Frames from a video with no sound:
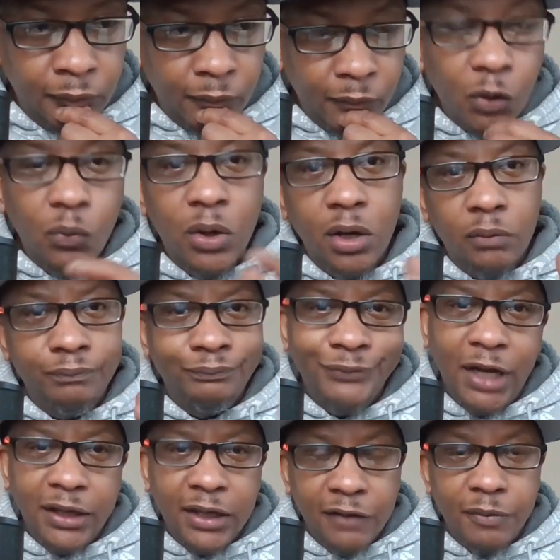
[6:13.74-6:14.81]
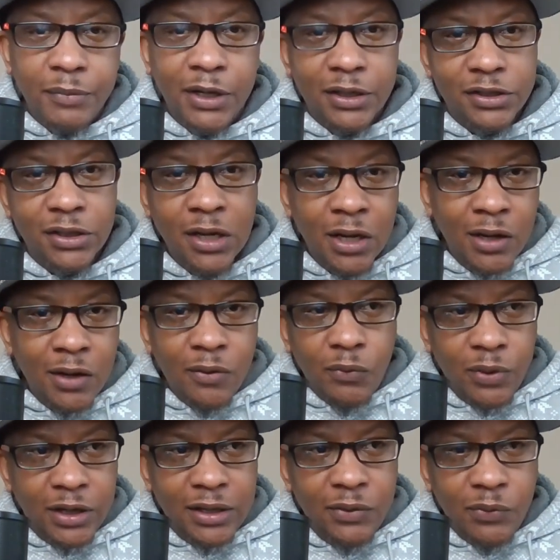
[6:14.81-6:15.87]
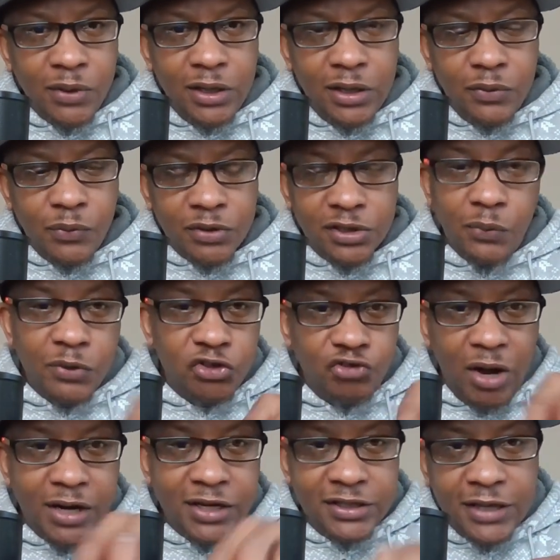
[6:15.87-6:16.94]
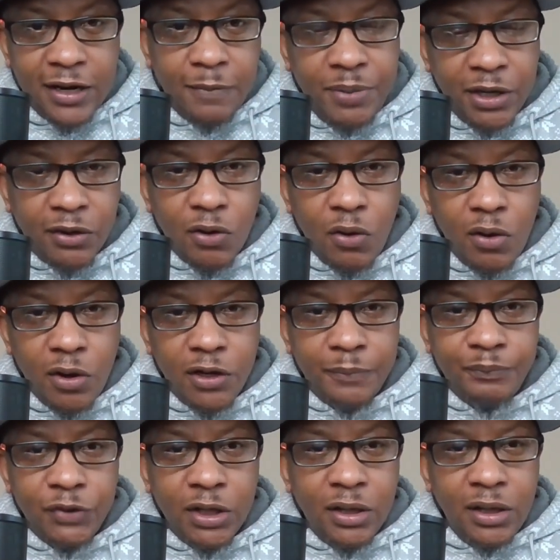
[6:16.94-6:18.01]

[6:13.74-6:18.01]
Well, I give him this. When someone's trying to set a pick on him,